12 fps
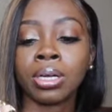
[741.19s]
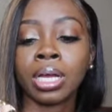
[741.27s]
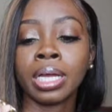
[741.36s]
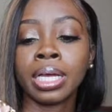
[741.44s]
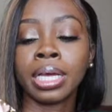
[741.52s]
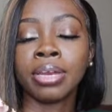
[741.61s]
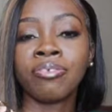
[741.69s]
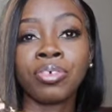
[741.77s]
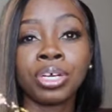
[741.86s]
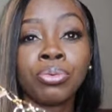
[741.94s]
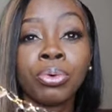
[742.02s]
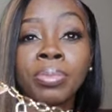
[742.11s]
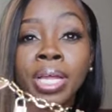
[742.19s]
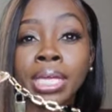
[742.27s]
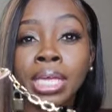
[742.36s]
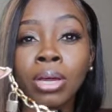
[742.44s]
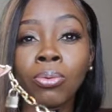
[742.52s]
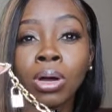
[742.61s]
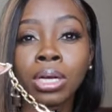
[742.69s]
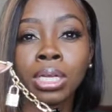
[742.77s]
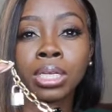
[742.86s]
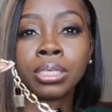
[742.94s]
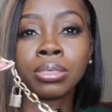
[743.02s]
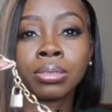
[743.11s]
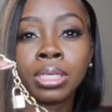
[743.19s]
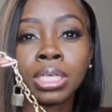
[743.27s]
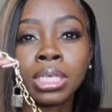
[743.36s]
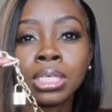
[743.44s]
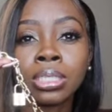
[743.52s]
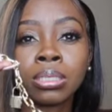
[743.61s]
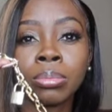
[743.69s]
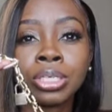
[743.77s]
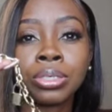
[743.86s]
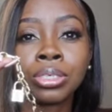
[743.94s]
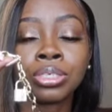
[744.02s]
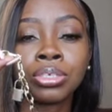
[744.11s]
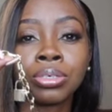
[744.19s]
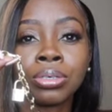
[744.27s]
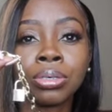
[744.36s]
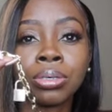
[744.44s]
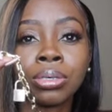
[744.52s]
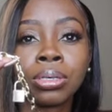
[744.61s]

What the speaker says: And for any woman that can't walk in heel, the key is to make sure that your